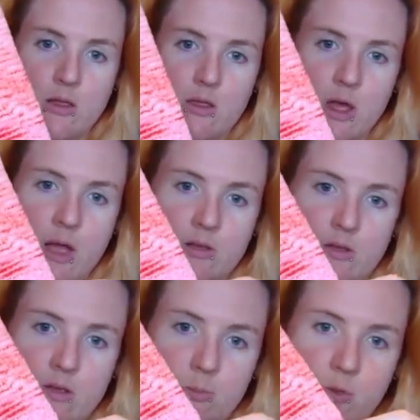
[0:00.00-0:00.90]
that's
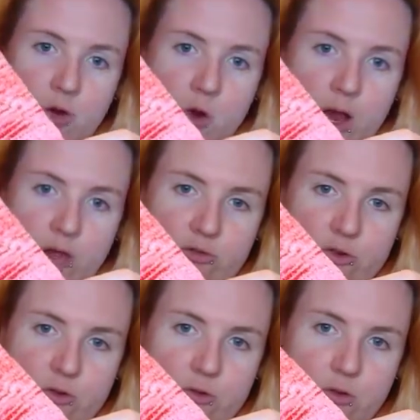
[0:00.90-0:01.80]
the
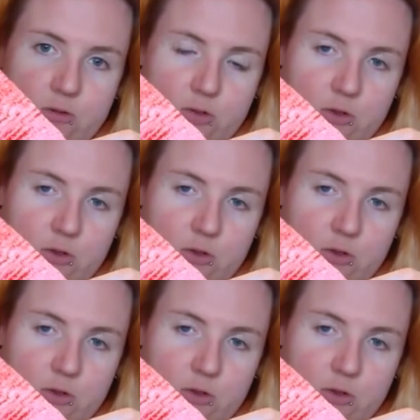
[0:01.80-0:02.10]
progression of the